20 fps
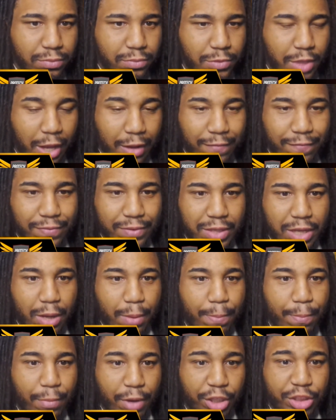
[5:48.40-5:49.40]
definitely a
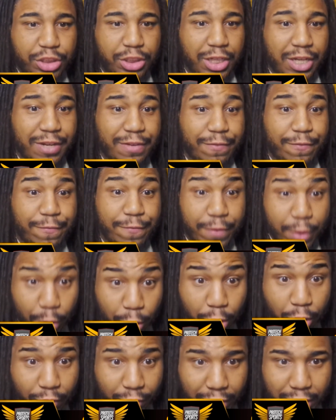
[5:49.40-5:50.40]
much
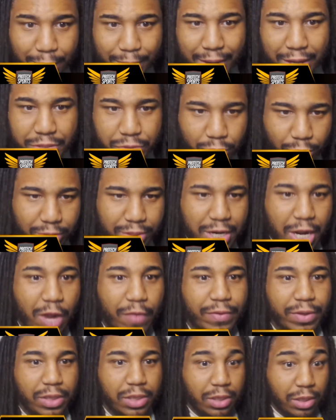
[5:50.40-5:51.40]
inferior running back to a
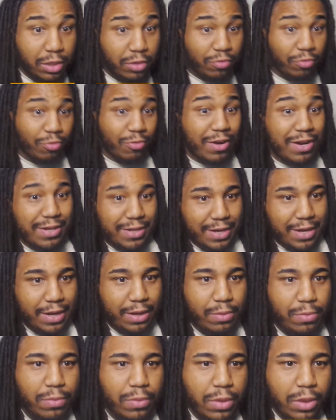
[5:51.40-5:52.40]
Dalvin Cook right
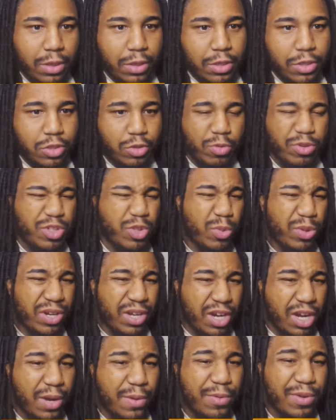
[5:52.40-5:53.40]
now. Once you
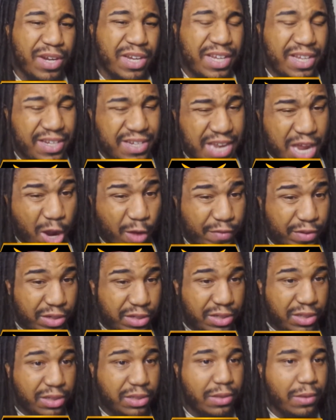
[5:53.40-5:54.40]
want to upgrade, get Dalvin
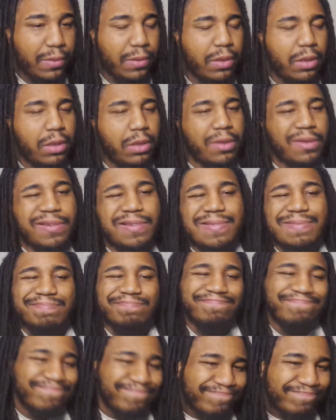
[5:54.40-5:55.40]
Cook.
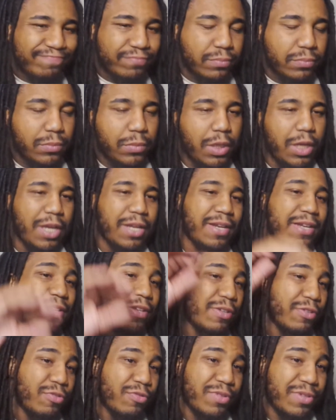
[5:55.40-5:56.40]
And
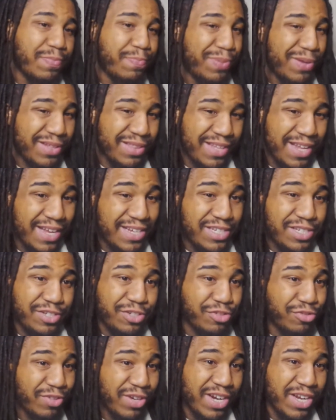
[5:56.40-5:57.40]
you put less
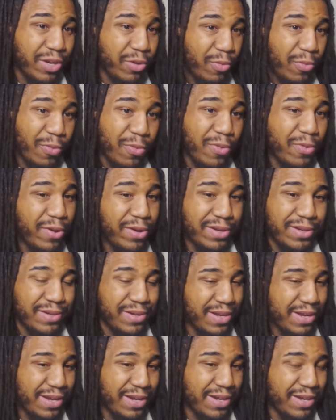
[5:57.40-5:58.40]
tread on
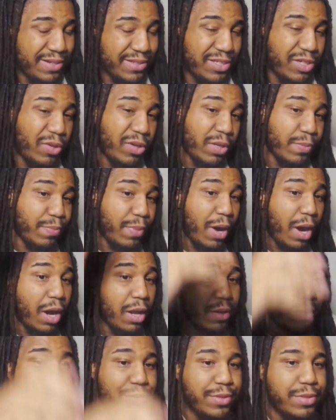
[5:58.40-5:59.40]
Tony
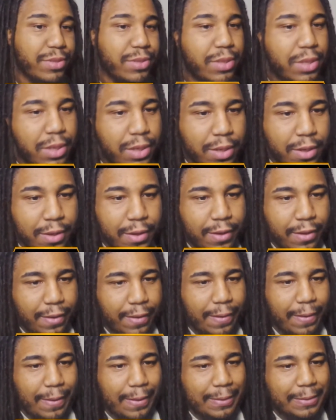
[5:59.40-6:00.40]
Pollard's
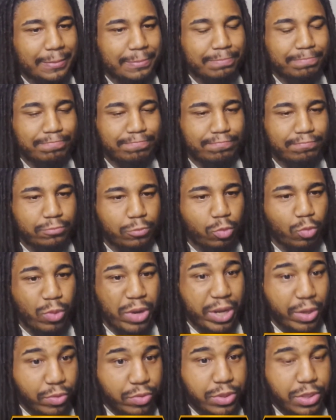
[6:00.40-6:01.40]

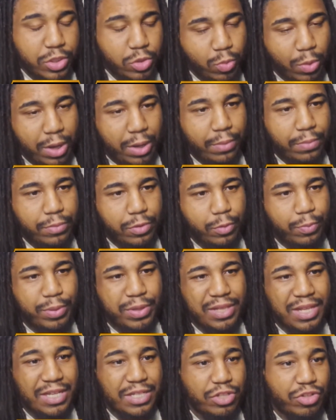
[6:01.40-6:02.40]
wheels as well. You
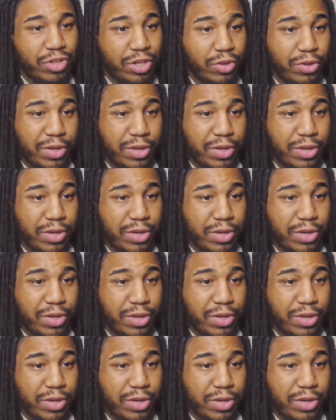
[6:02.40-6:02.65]
put less tread